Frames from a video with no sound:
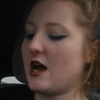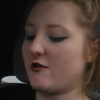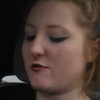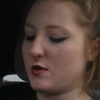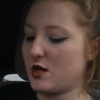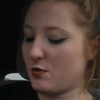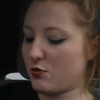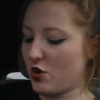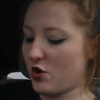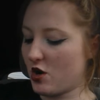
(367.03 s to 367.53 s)
I've
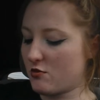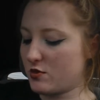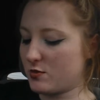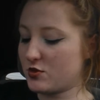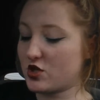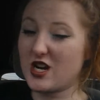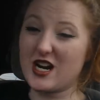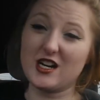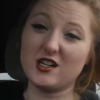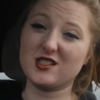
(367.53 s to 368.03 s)
been a problem
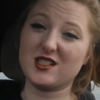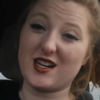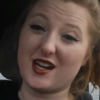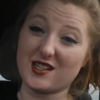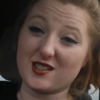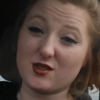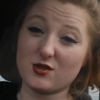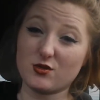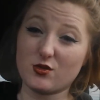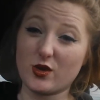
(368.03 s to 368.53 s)
child and
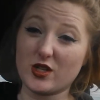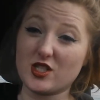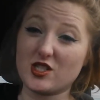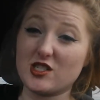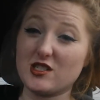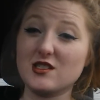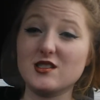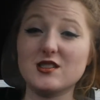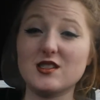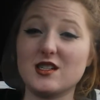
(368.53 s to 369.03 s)
asked
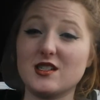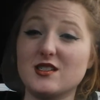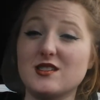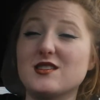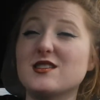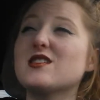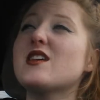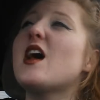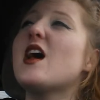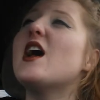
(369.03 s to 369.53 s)
questions,
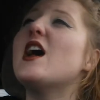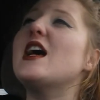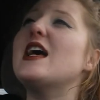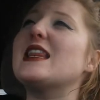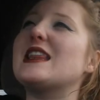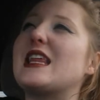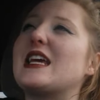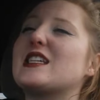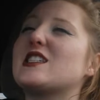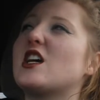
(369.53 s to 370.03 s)
because
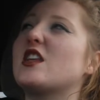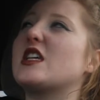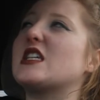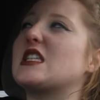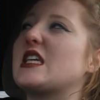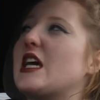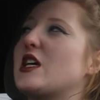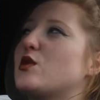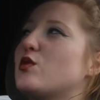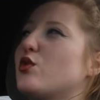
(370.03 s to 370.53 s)
things on the
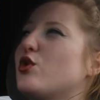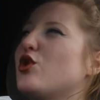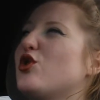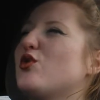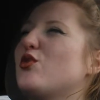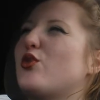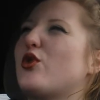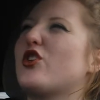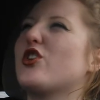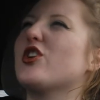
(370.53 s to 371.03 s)

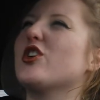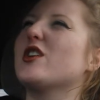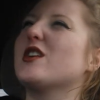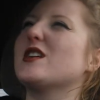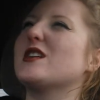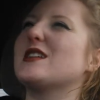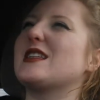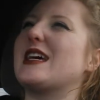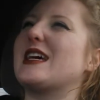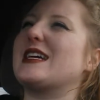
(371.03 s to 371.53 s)
schedule
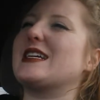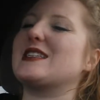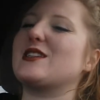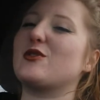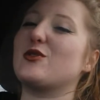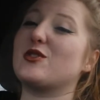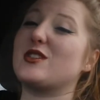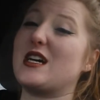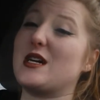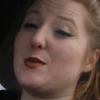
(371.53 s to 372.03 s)
were, like,
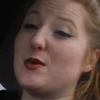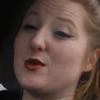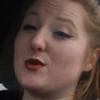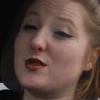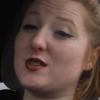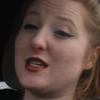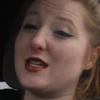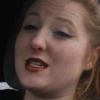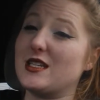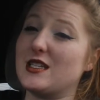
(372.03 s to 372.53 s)
there were
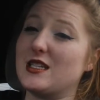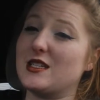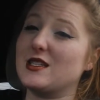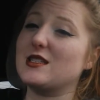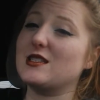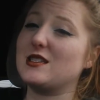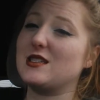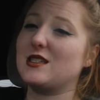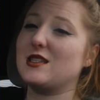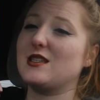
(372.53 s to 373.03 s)
typos, and
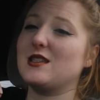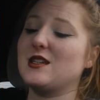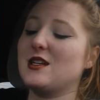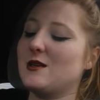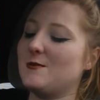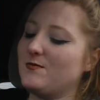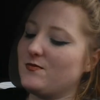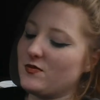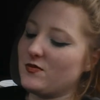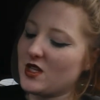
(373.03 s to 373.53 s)

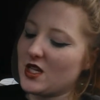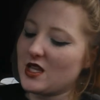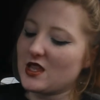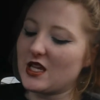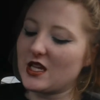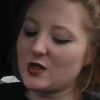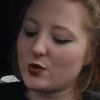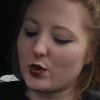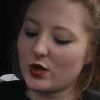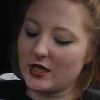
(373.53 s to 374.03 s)

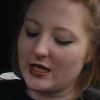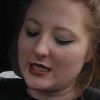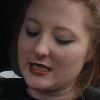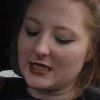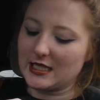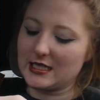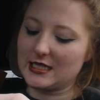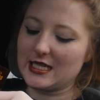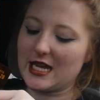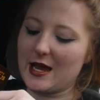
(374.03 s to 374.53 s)
things were
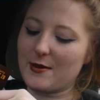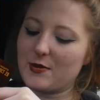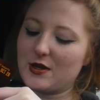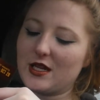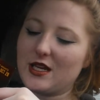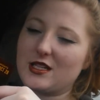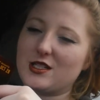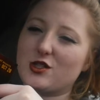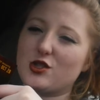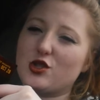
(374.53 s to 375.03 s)
listed as
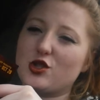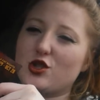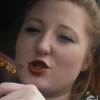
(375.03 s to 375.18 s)
happening at,